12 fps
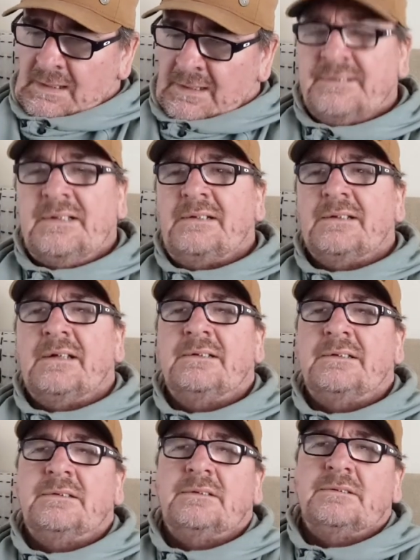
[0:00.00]
I'll get
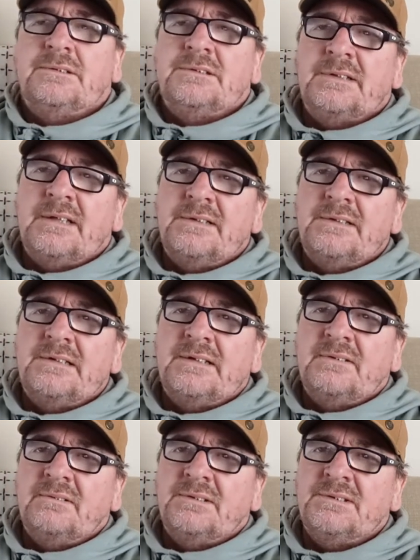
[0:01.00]
it sent
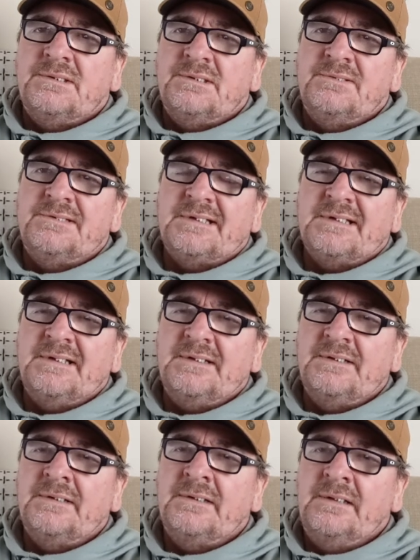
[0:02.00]
out as soon as I
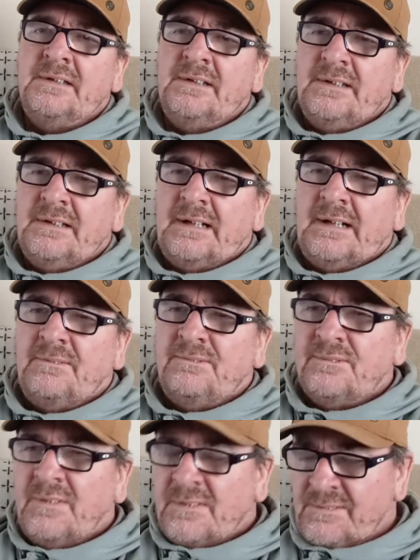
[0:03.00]
can.
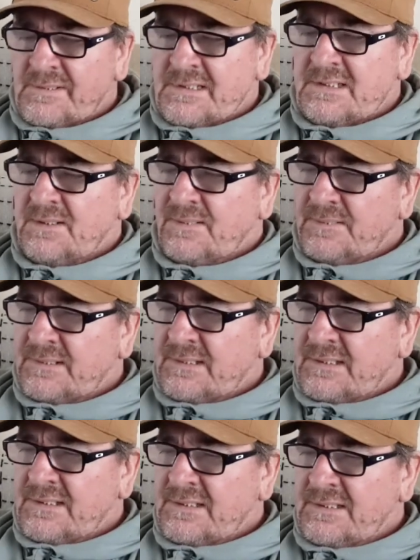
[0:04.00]
I've already got
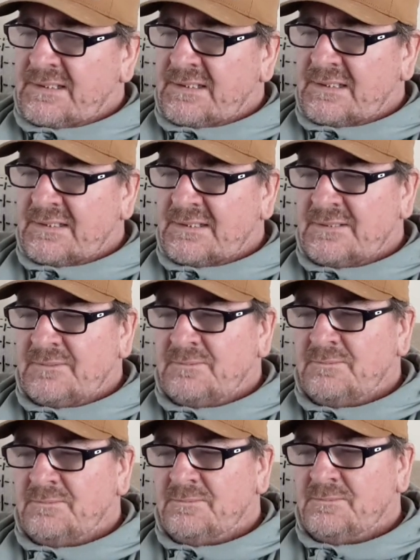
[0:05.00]
the
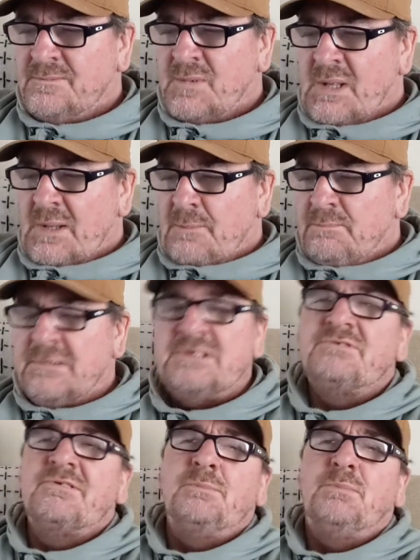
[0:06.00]

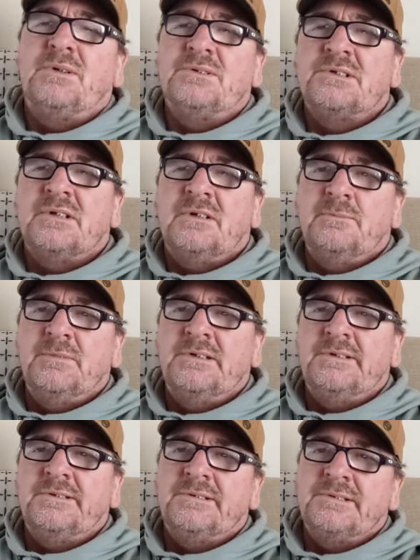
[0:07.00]
Mystery Box
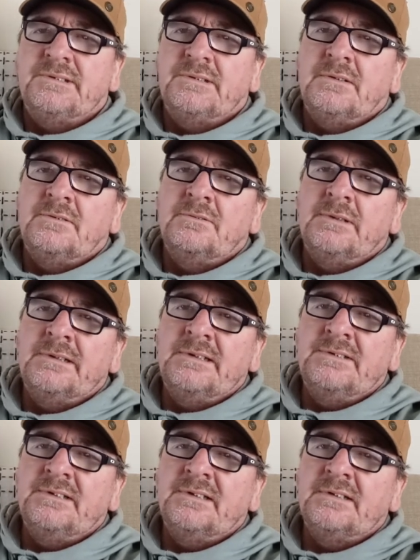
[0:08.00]
comics
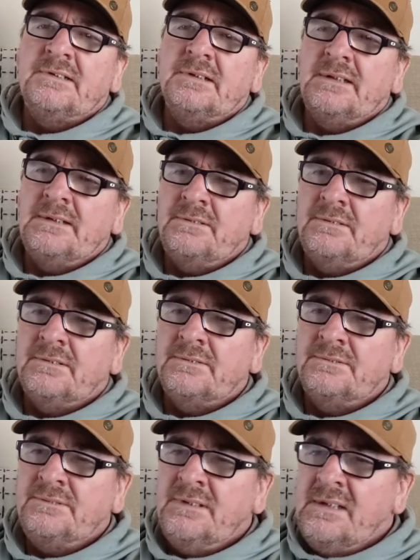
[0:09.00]
already taken care
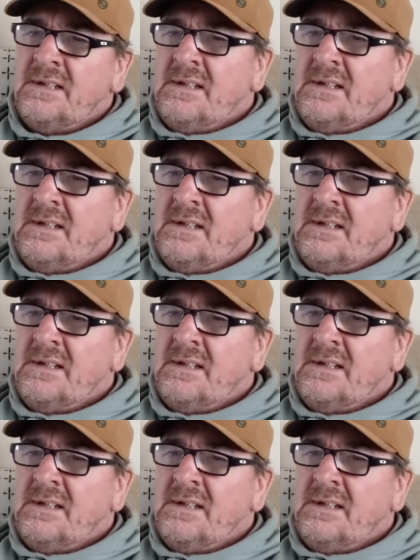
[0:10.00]
of.